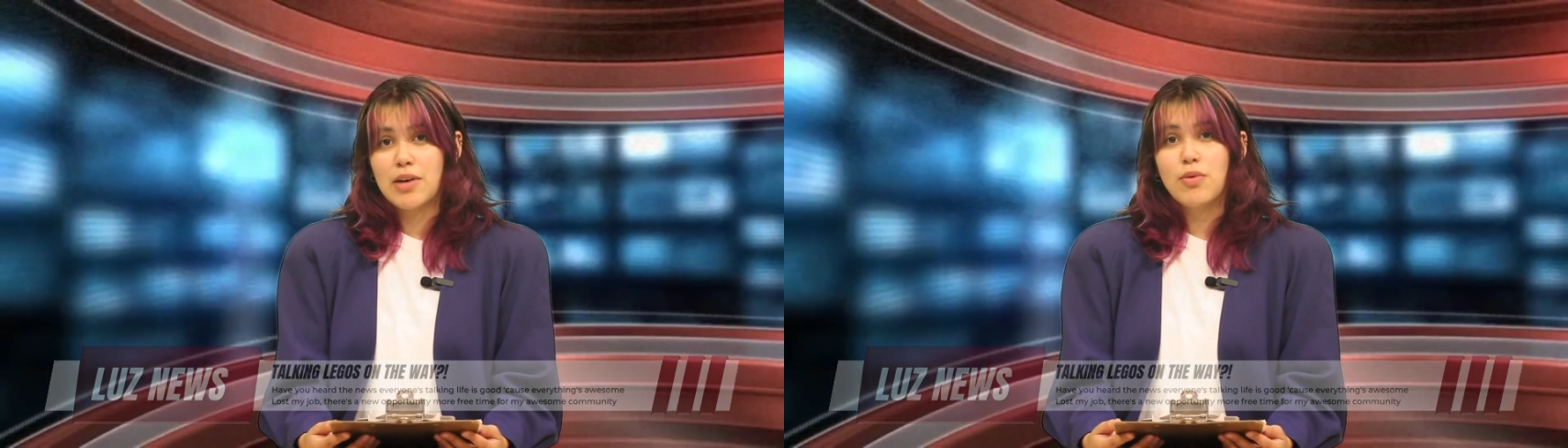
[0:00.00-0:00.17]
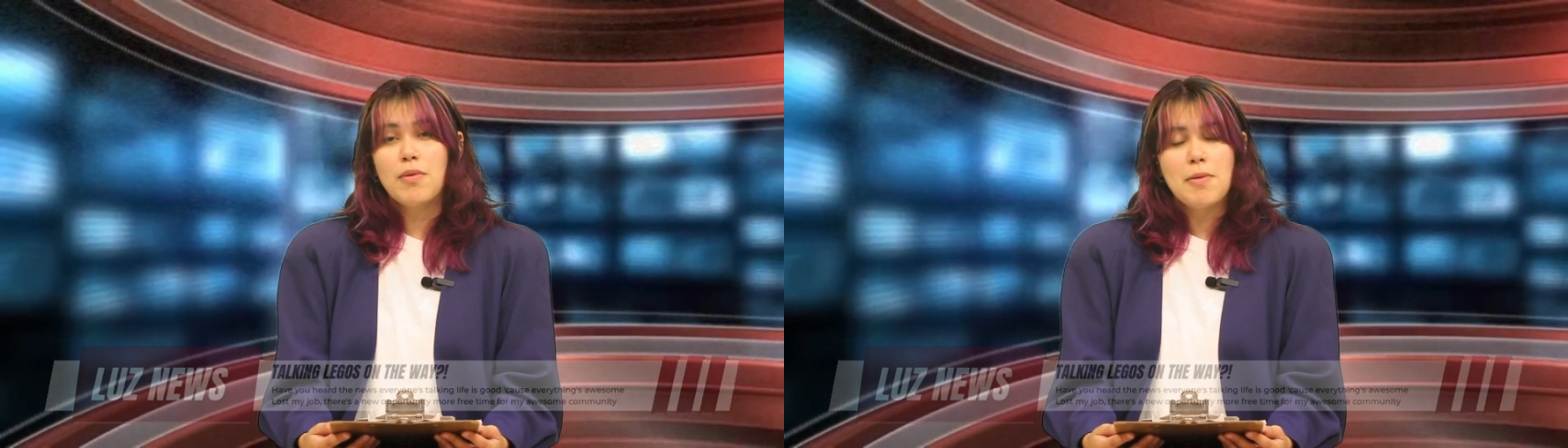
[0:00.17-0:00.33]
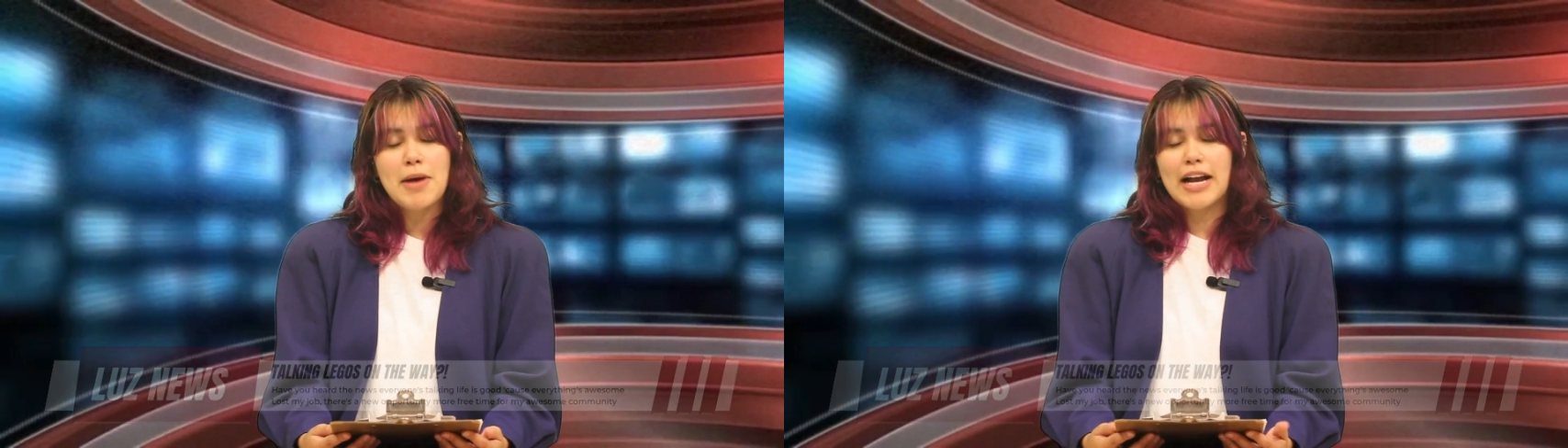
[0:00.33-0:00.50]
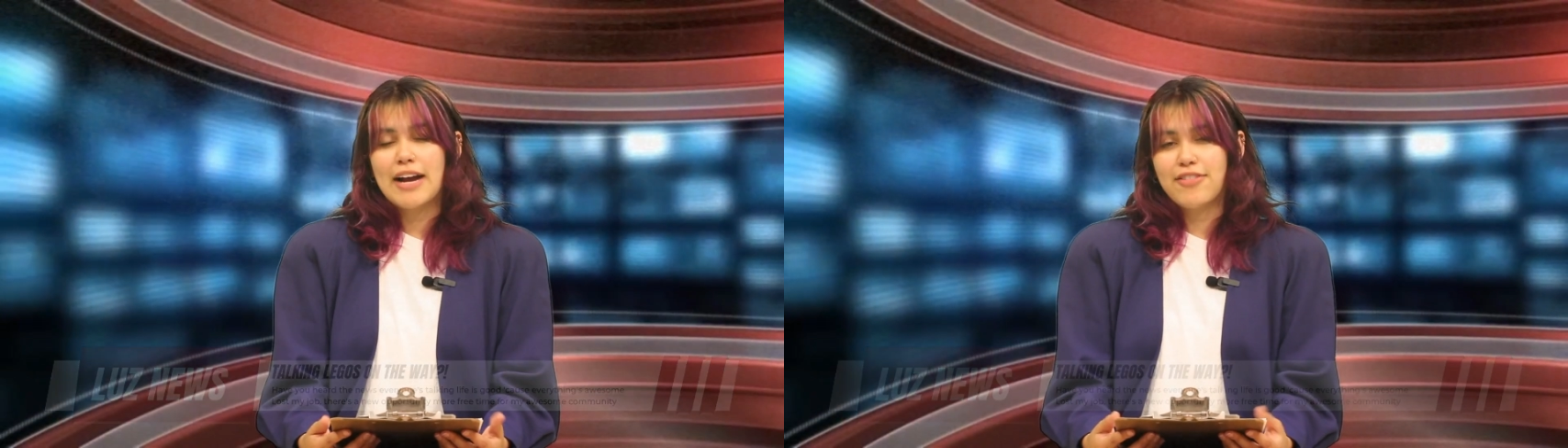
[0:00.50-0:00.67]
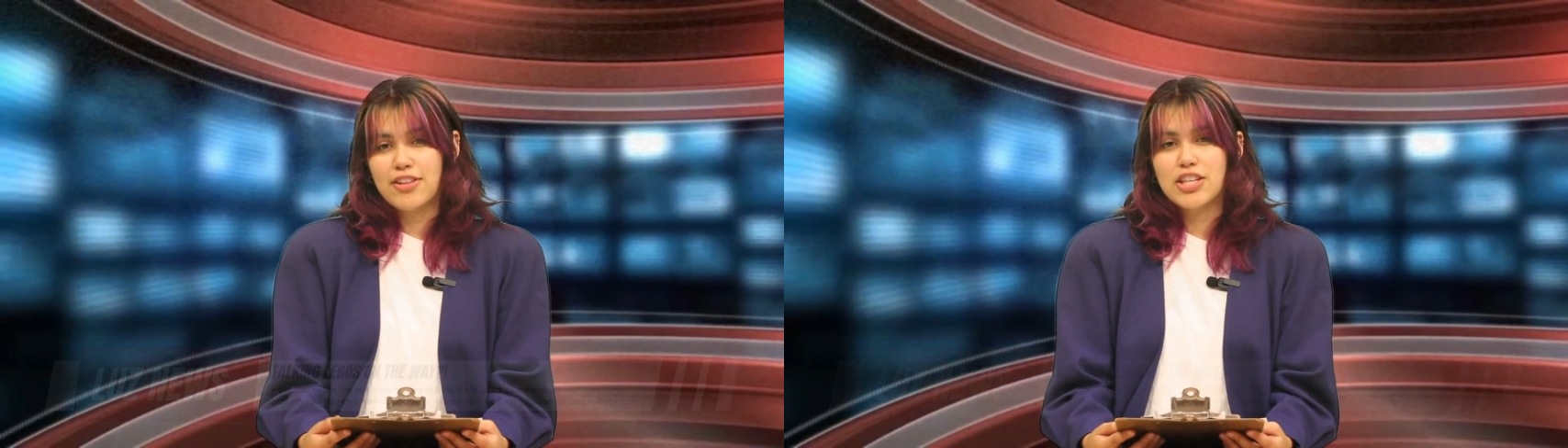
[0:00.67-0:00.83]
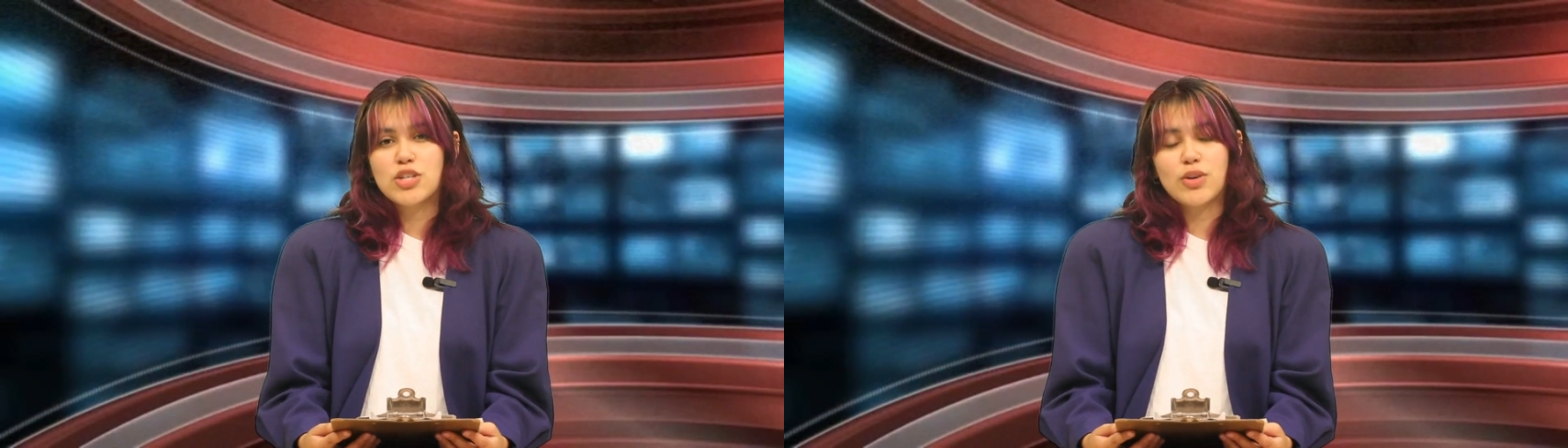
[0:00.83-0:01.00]
We'll be back
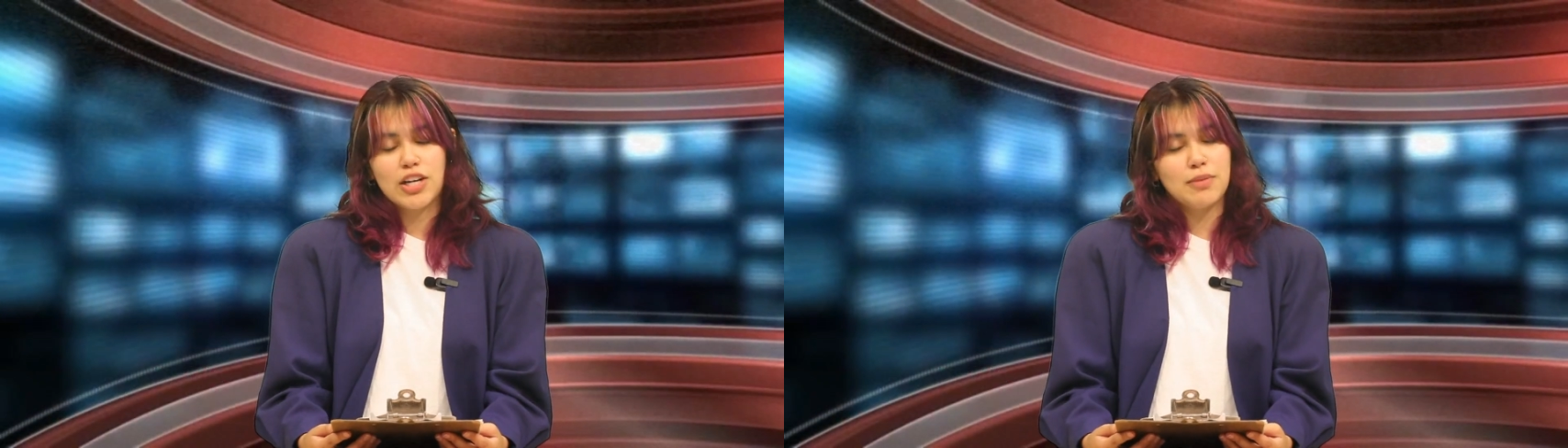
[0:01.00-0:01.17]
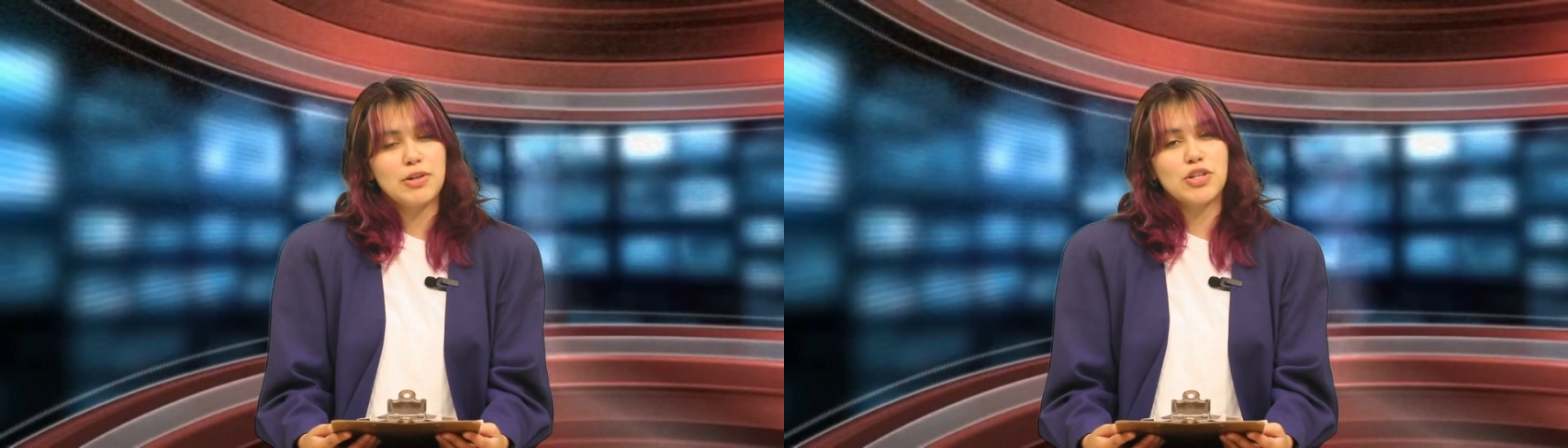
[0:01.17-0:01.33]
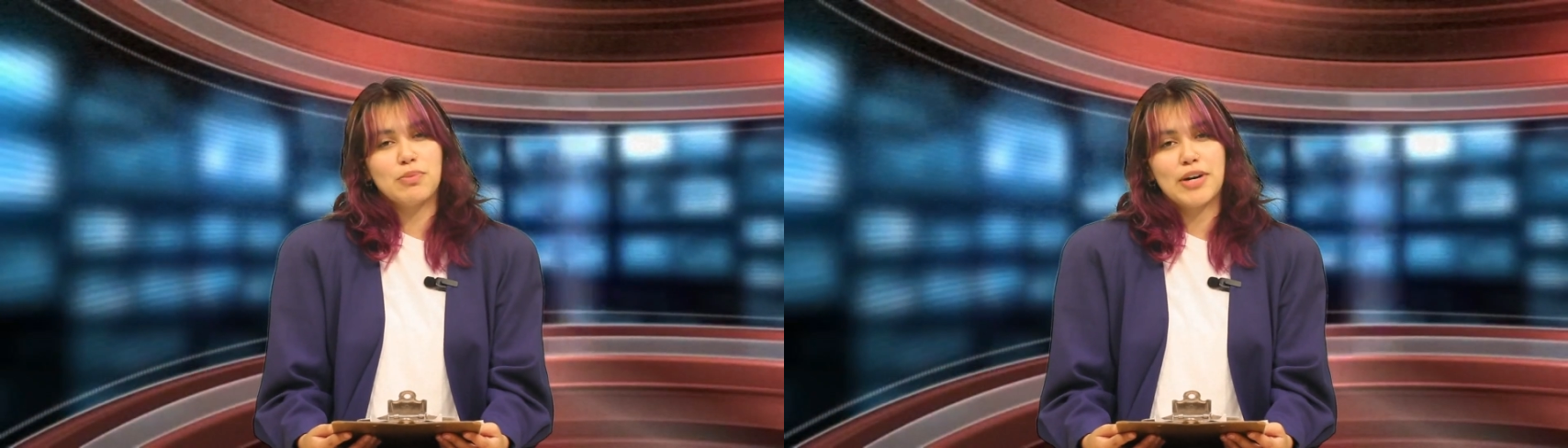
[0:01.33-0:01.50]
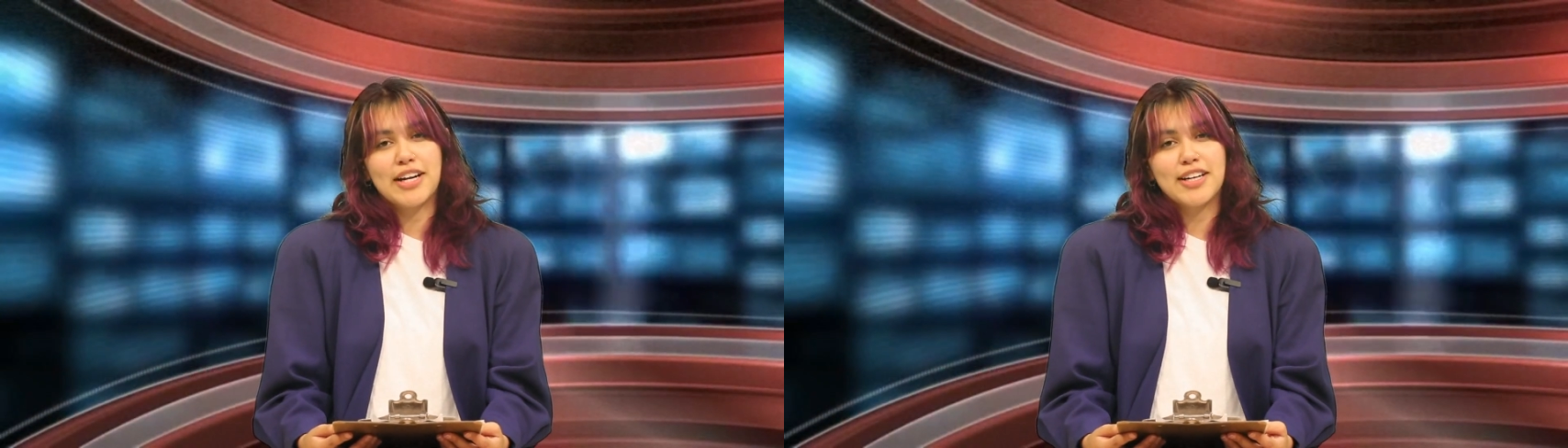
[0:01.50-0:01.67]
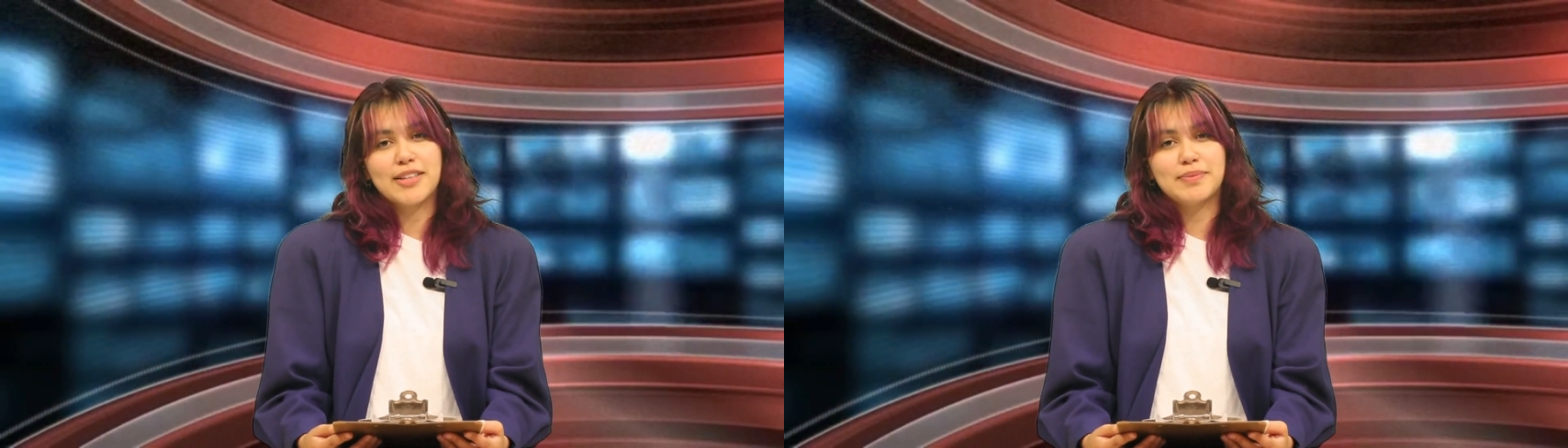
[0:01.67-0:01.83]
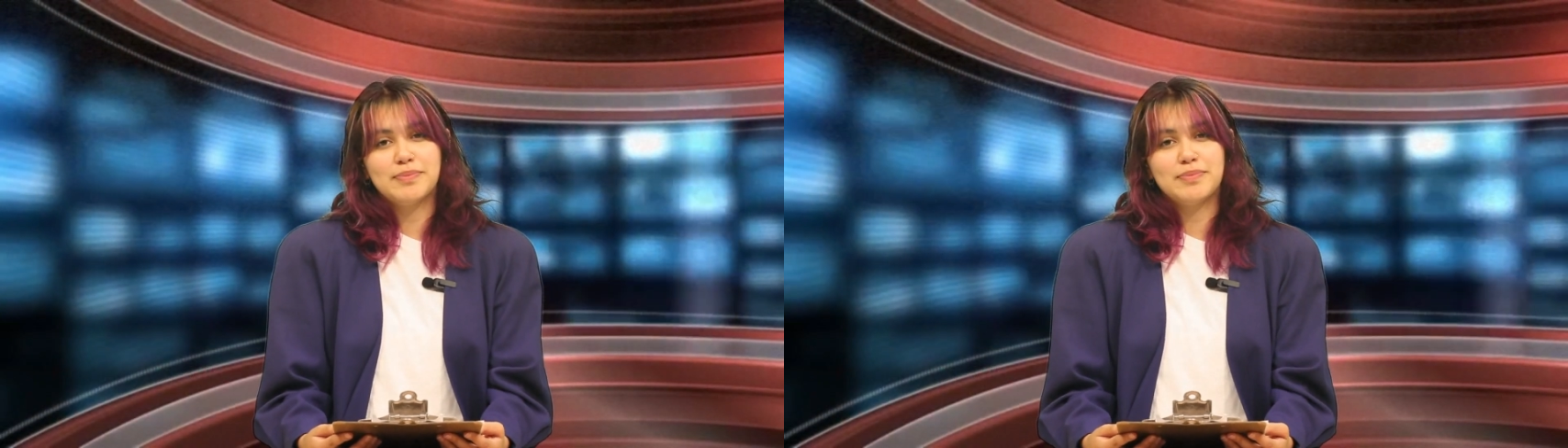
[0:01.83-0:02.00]
after the short commercial break.